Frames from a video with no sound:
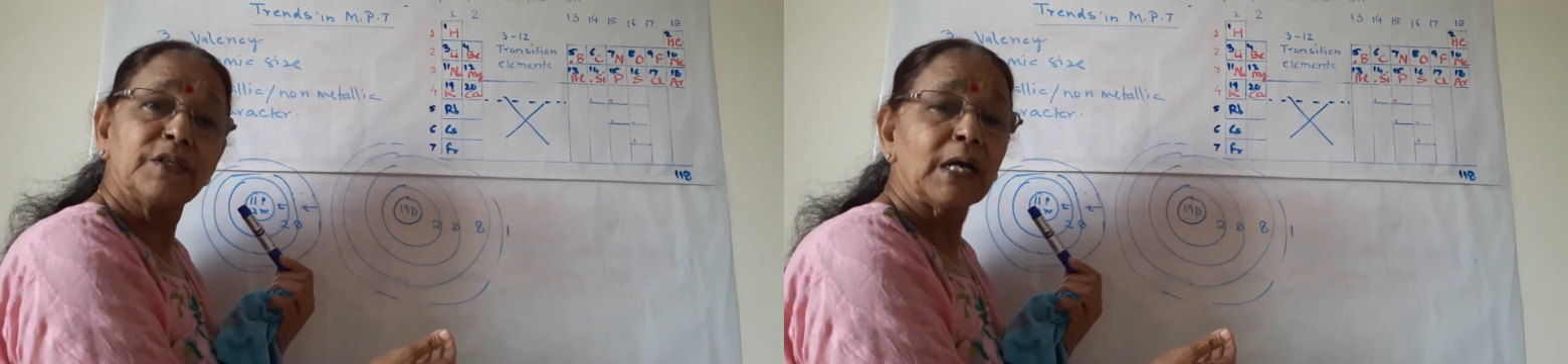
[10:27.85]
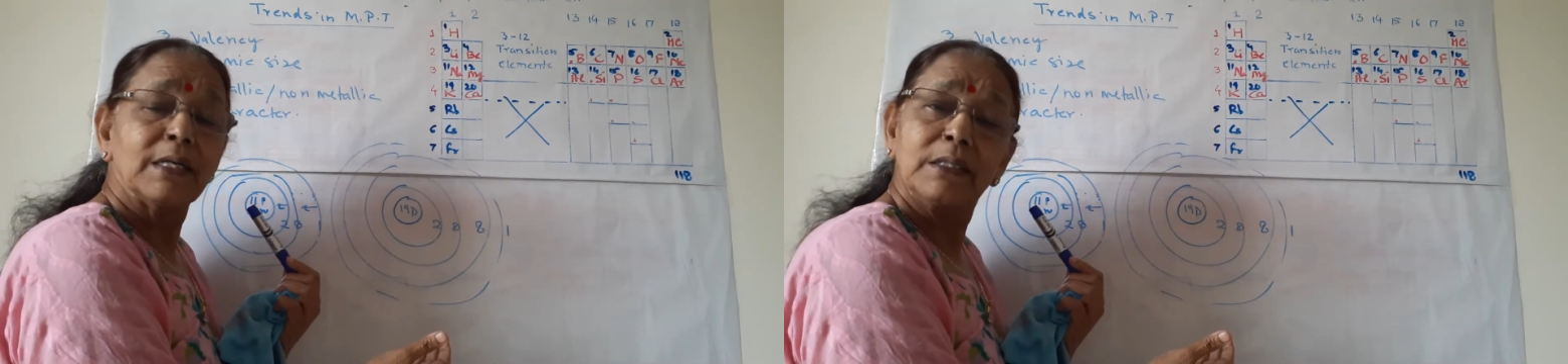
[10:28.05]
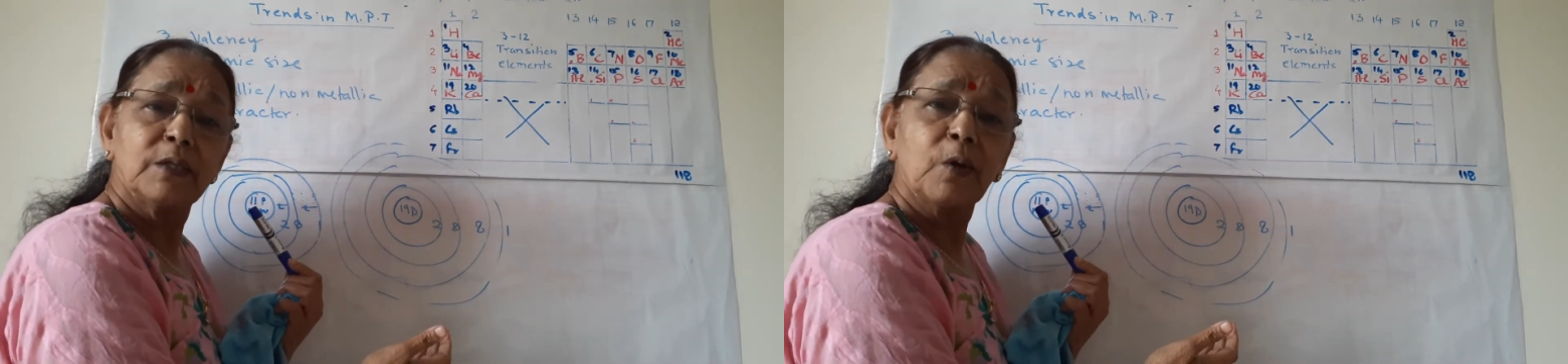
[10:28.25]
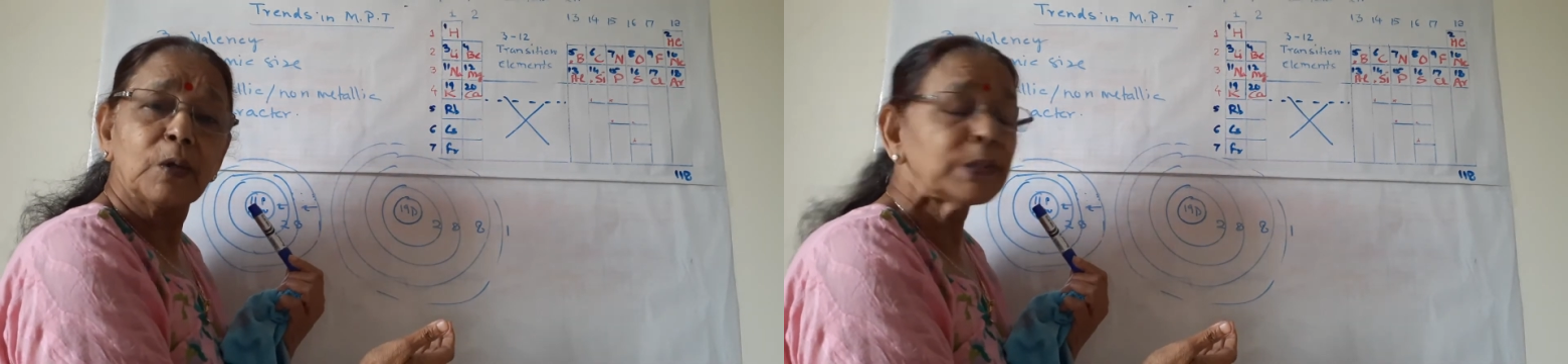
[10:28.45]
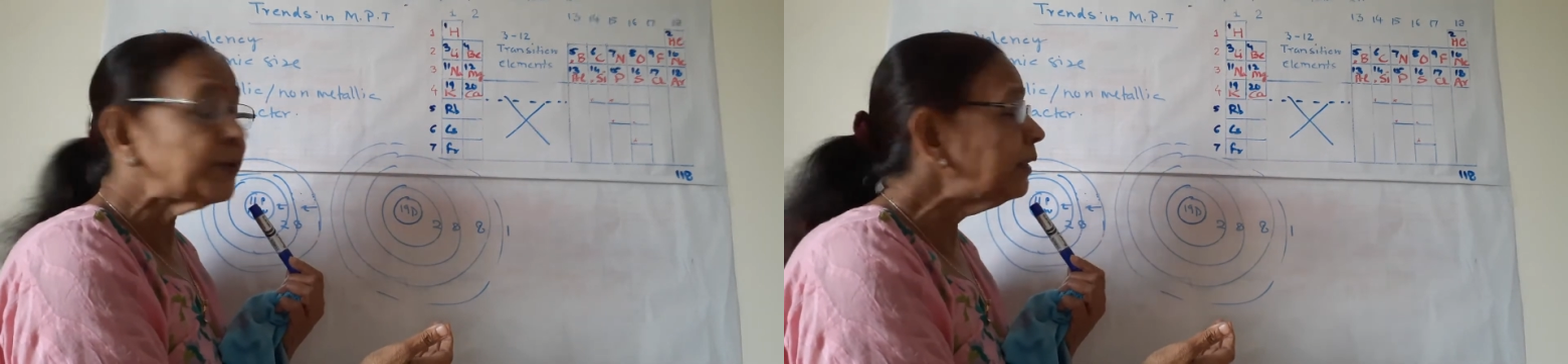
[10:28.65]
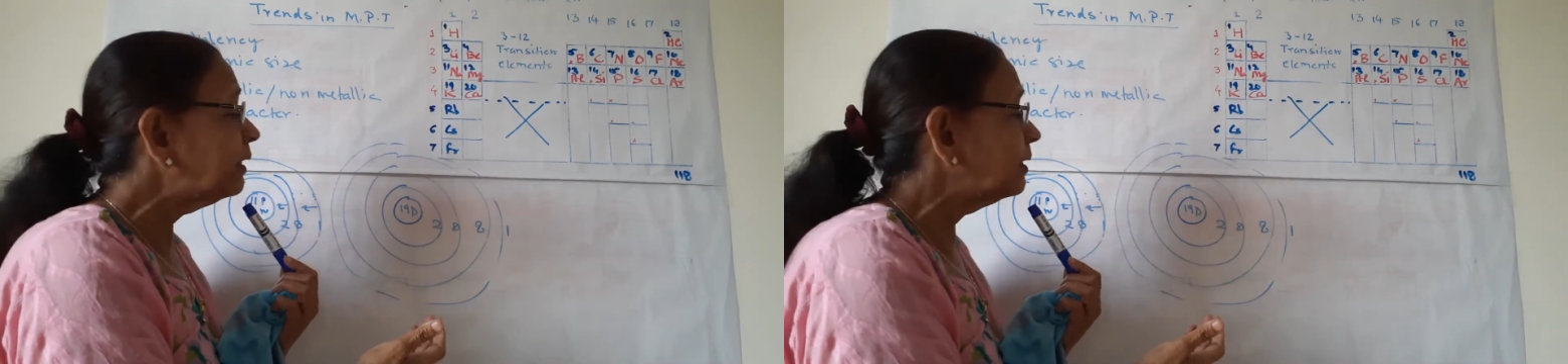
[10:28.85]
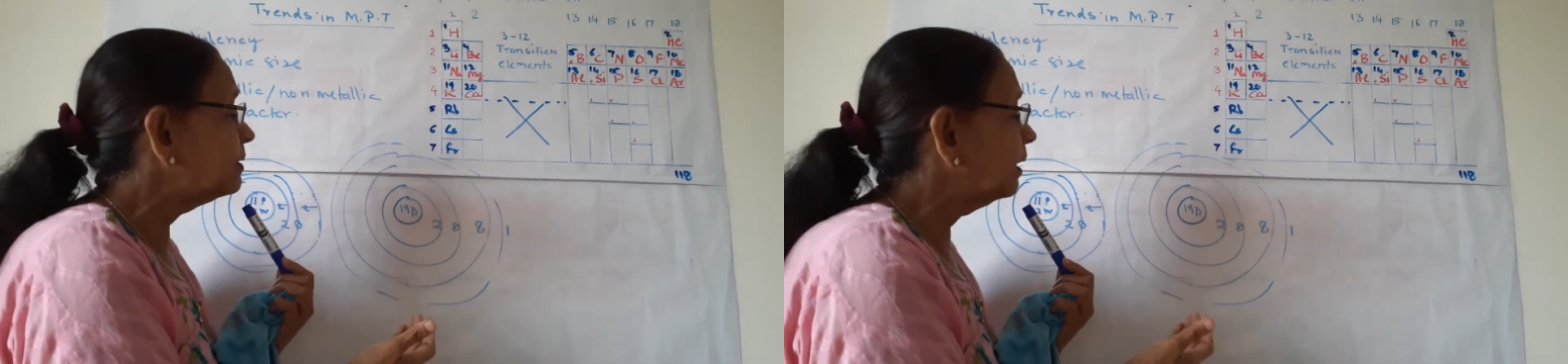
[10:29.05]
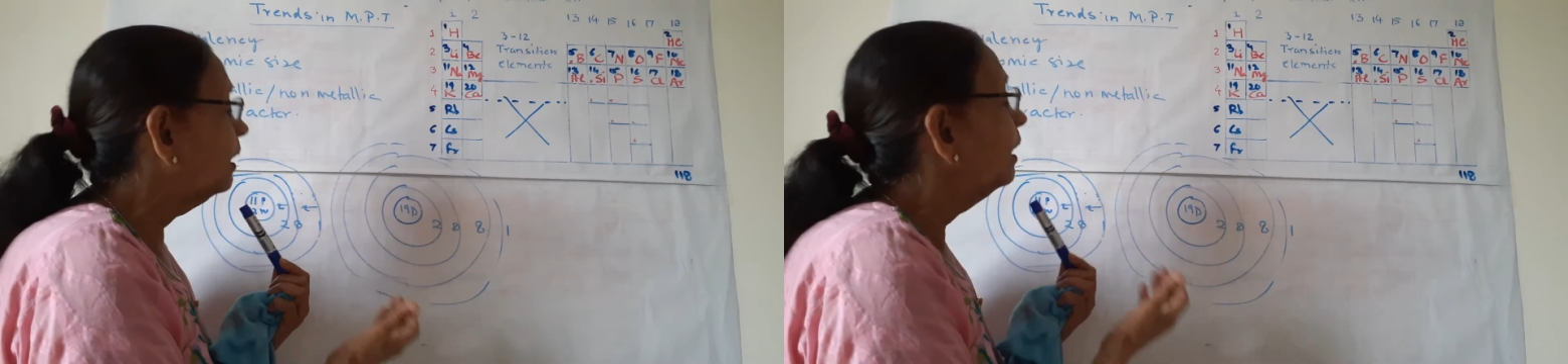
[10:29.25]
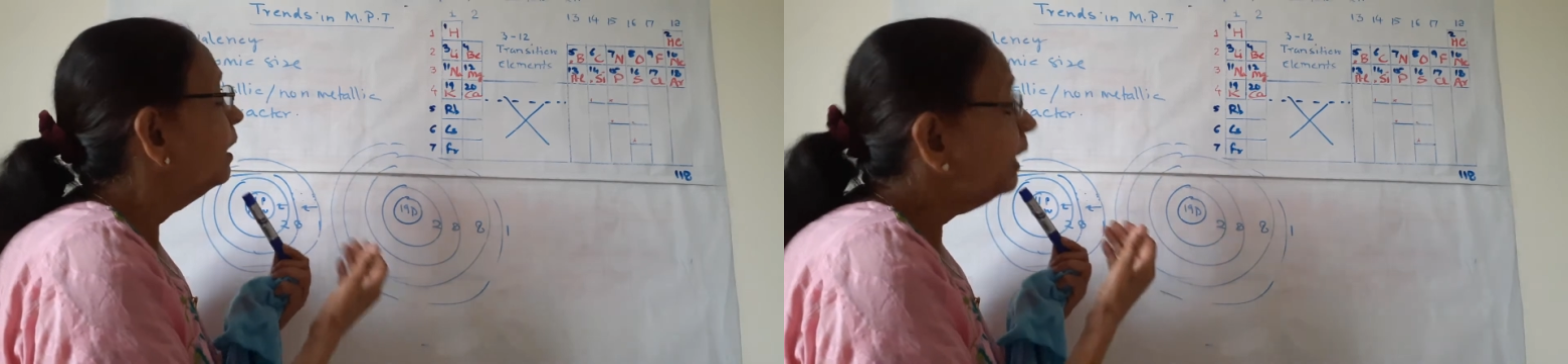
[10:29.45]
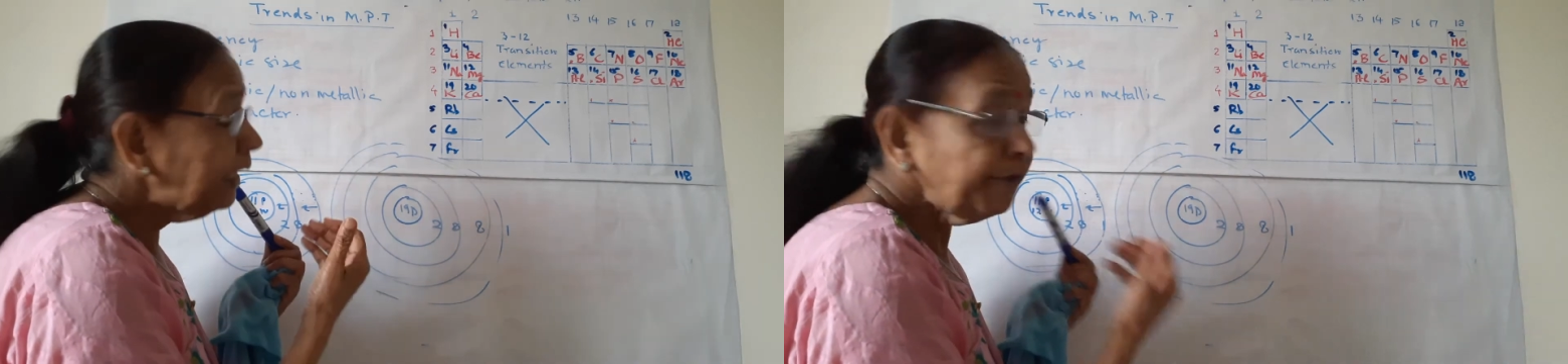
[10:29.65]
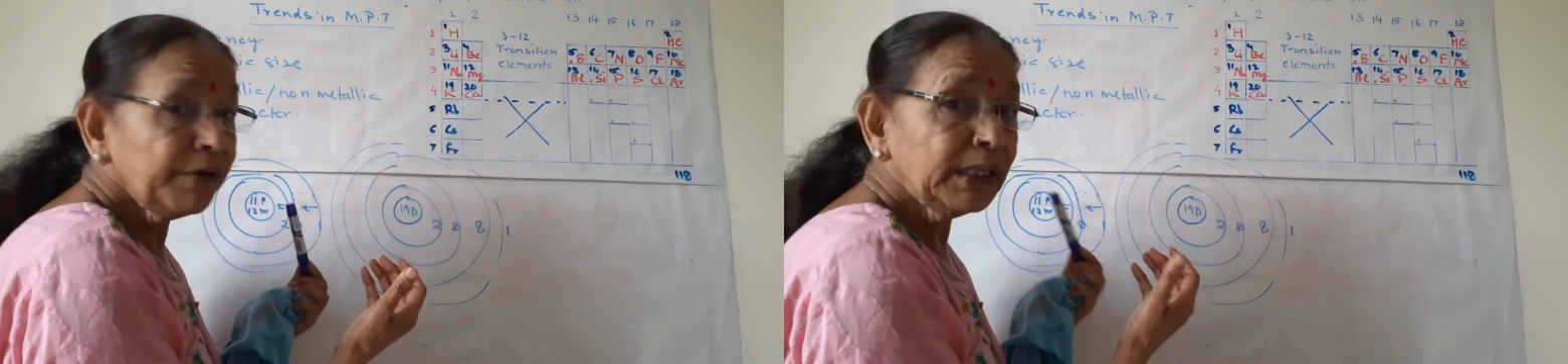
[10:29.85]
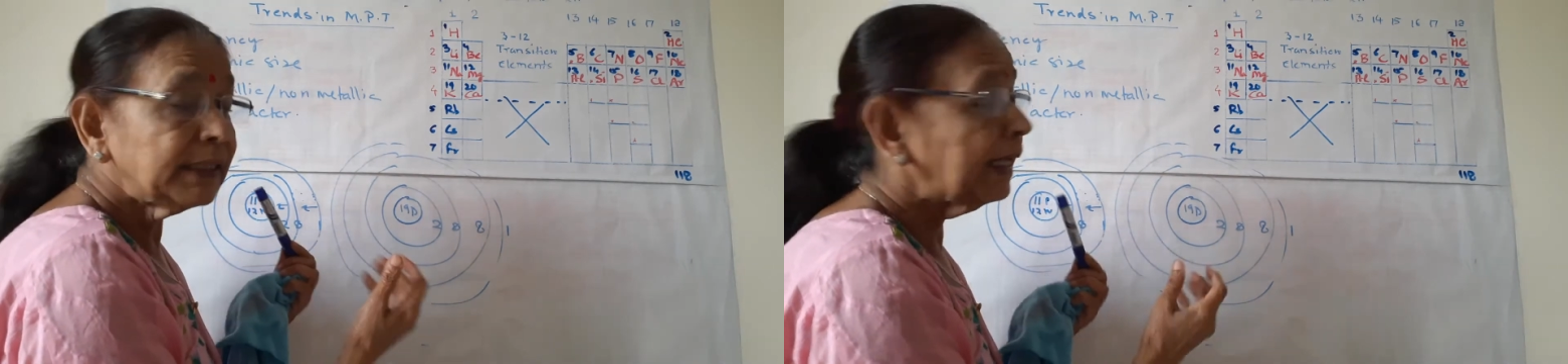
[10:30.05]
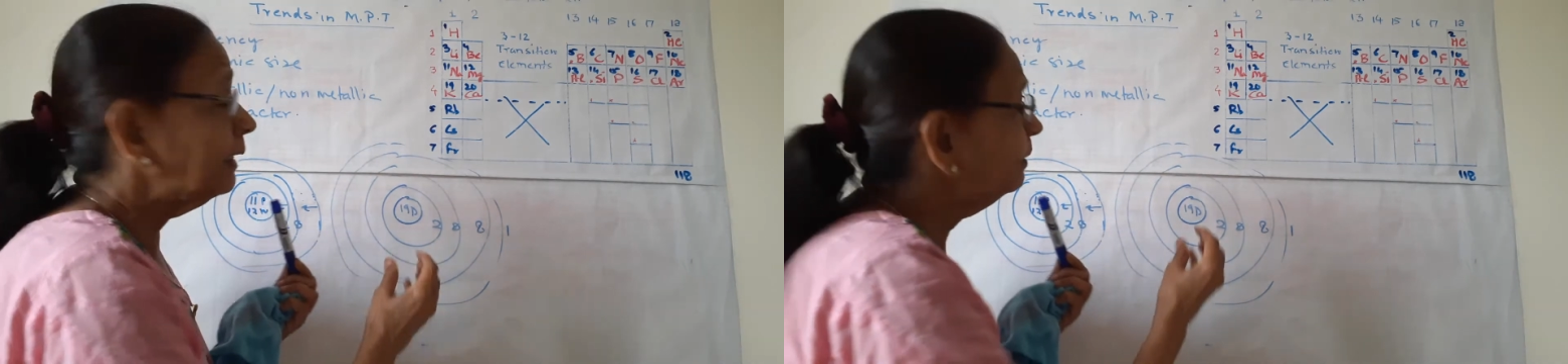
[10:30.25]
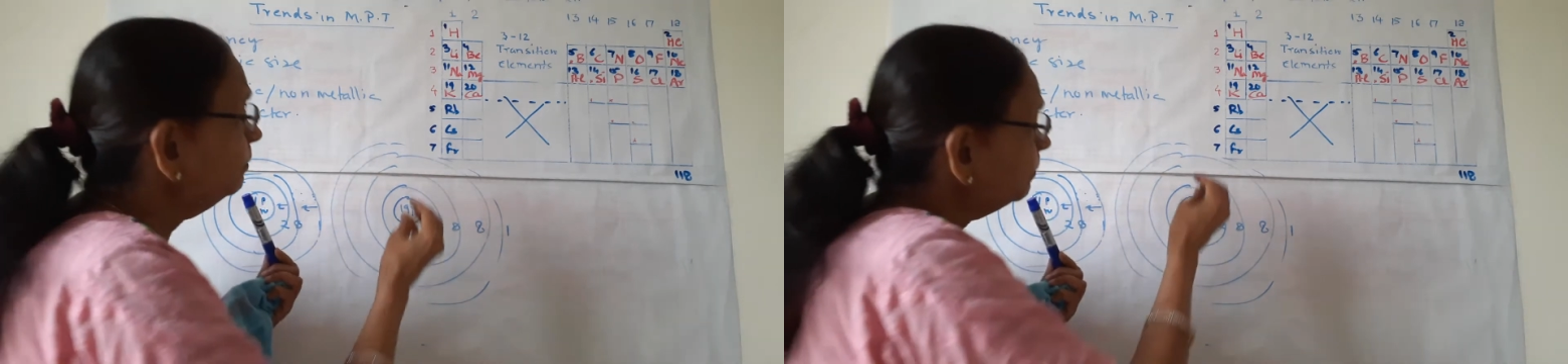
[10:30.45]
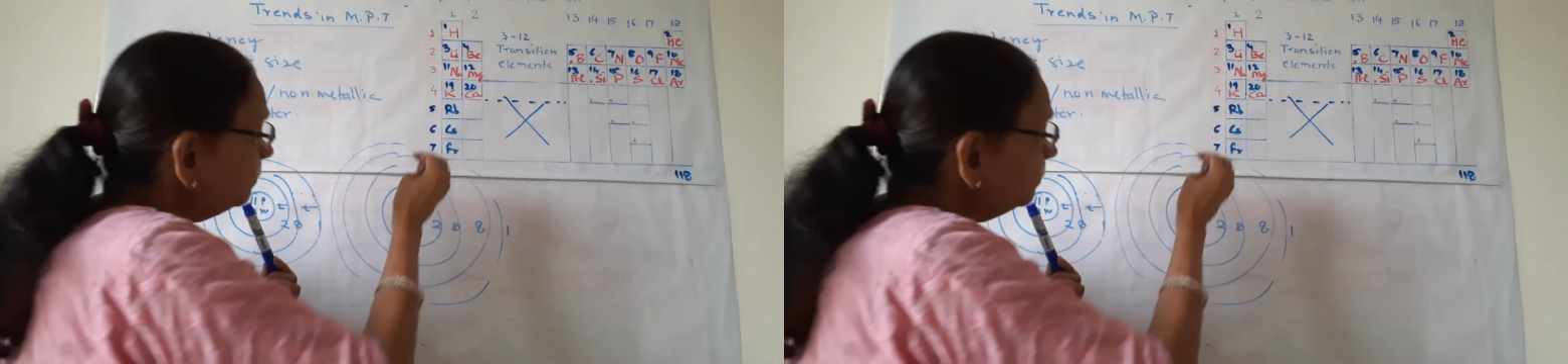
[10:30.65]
charge is also increasing. Even then,